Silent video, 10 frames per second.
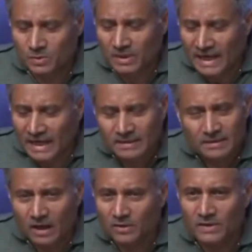
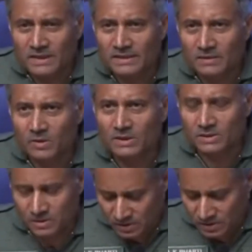land. However, there was
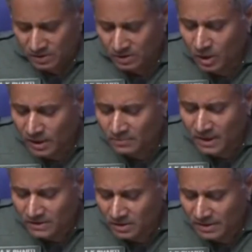not
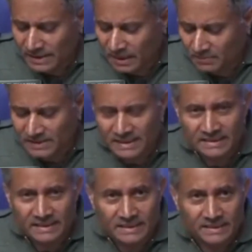much damage
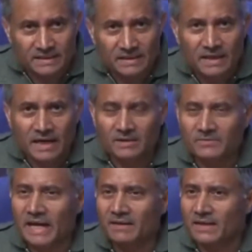that they did. And
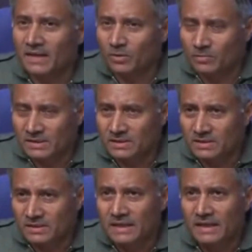we have our
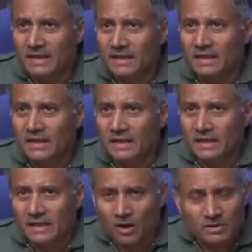robust
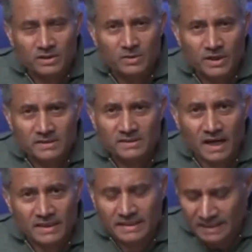counter-US
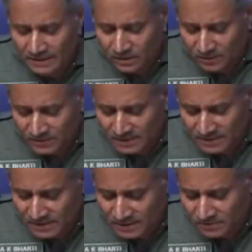hard kill and soft kill
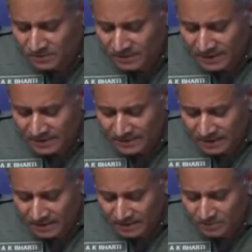systems which did
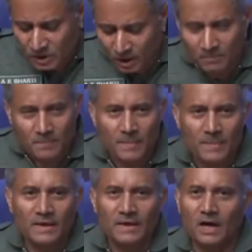the job.
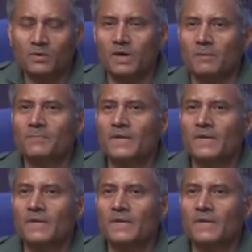However,